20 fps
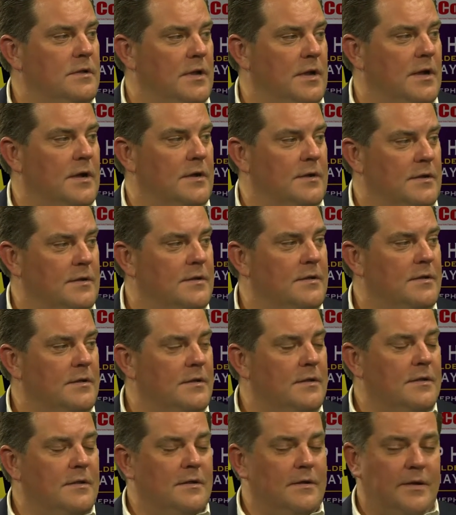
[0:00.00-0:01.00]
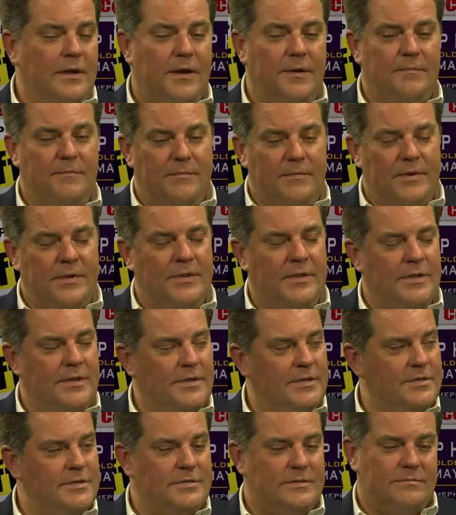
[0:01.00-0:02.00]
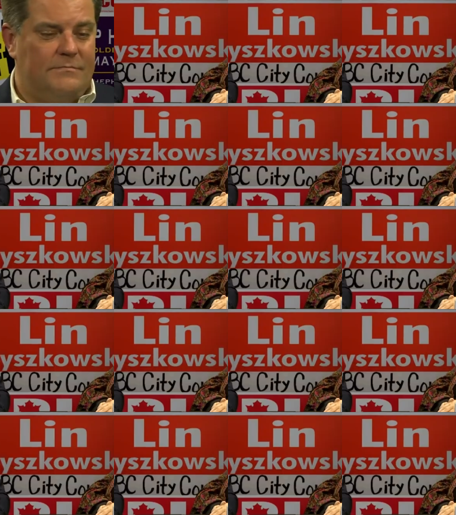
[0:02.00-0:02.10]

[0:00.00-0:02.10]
yeah. rows of seats in yeah. it, right? And then you just